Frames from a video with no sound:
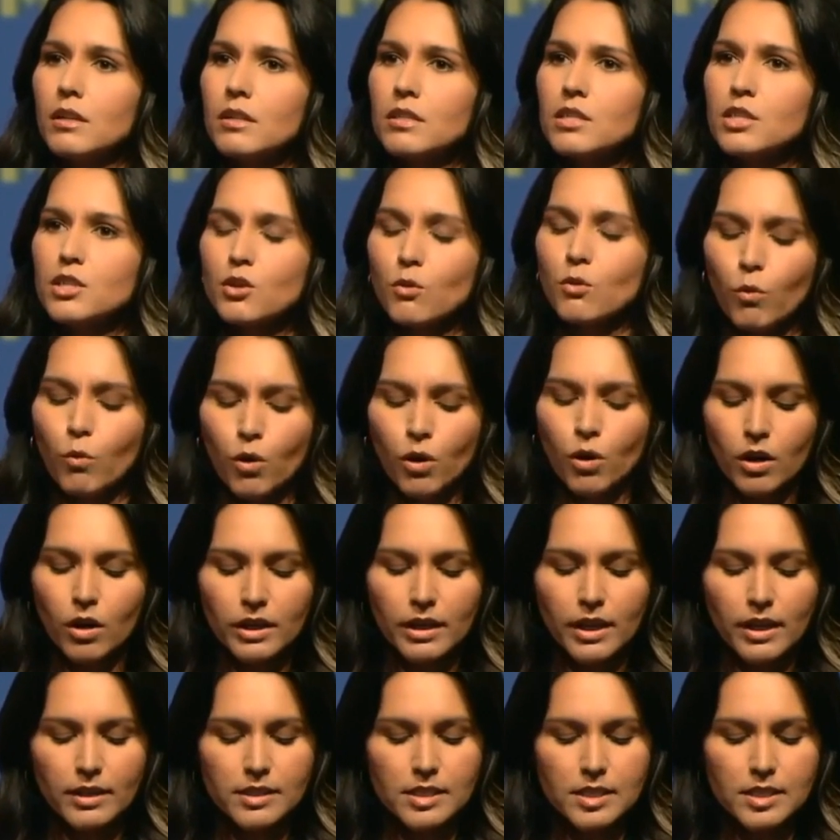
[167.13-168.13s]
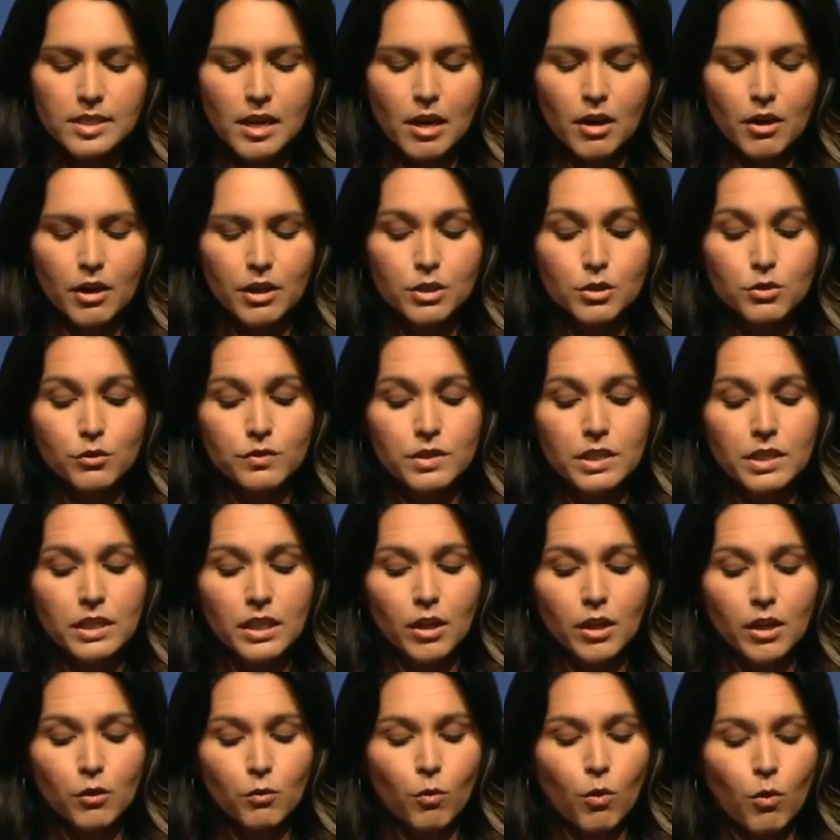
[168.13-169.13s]
This is a war against terrorists who've
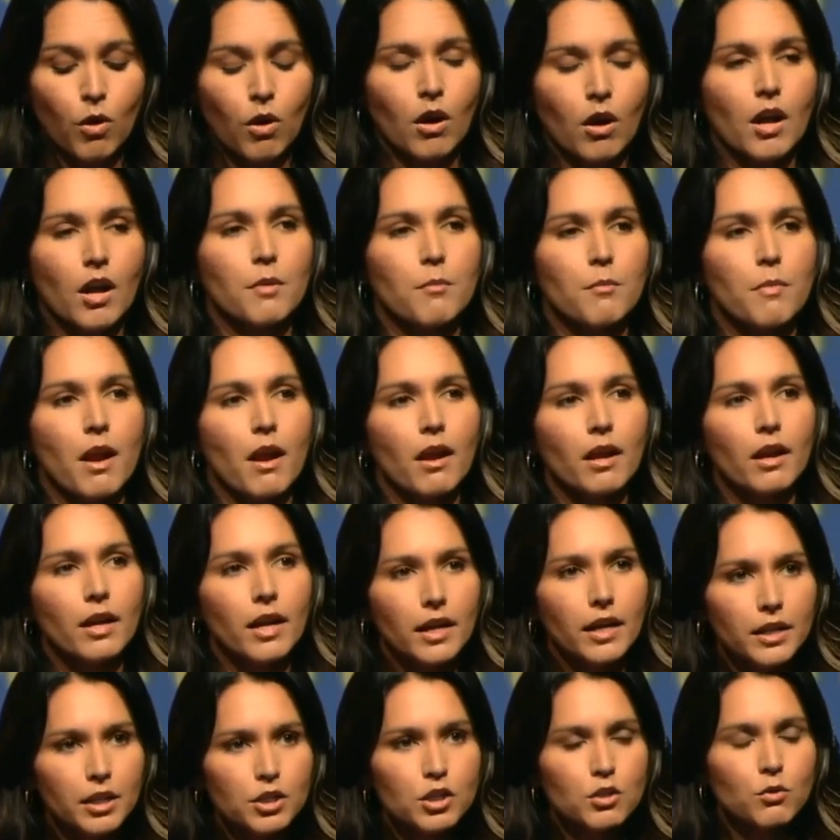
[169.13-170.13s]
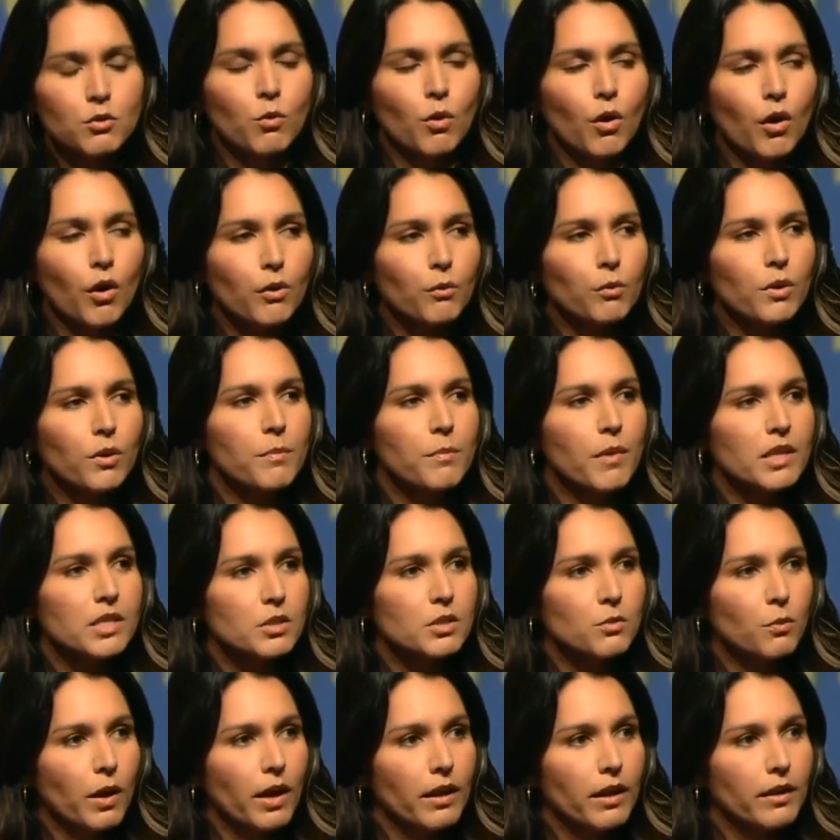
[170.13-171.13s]
declared war on America, and it's a war that we
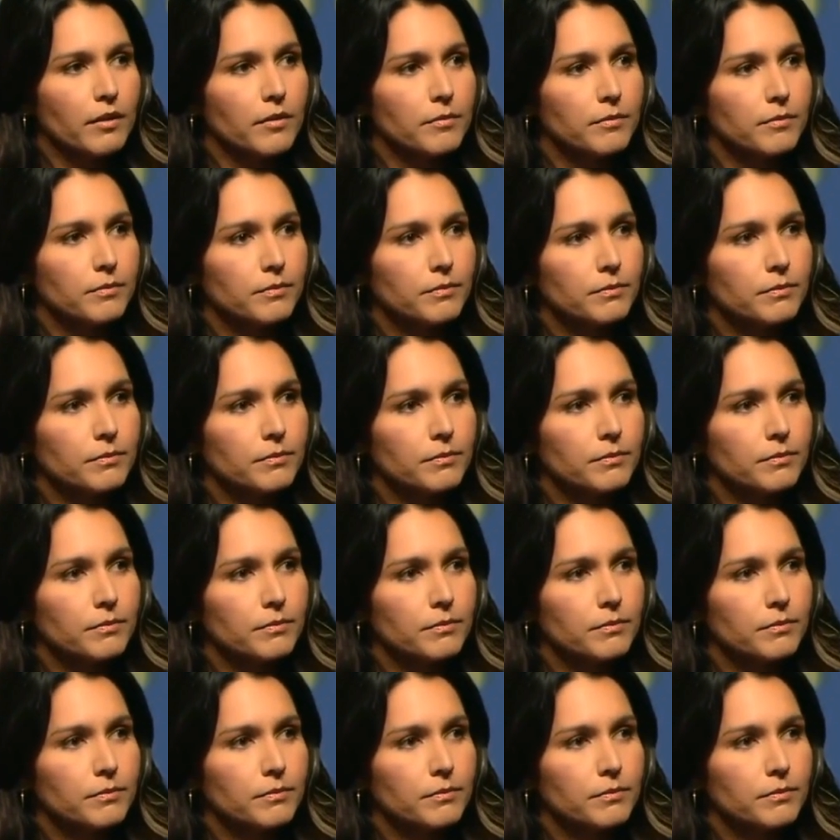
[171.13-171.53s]
must win.